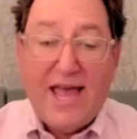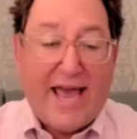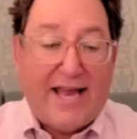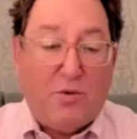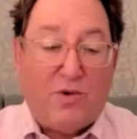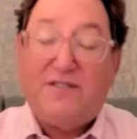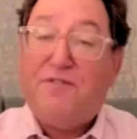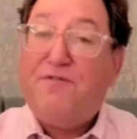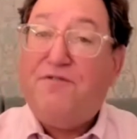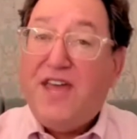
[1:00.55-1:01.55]
And it was a
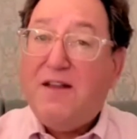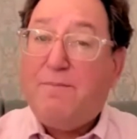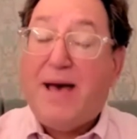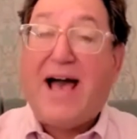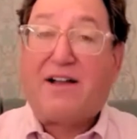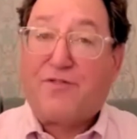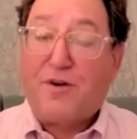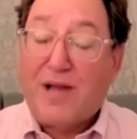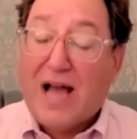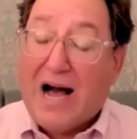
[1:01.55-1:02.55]
feedback
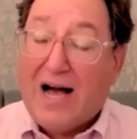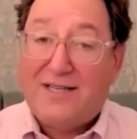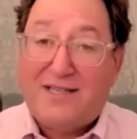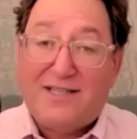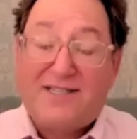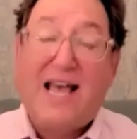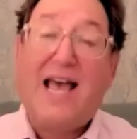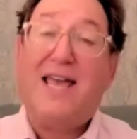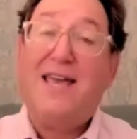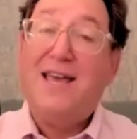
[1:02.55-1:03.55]
from God to
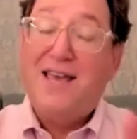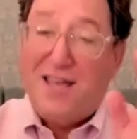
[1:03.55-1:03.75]
say,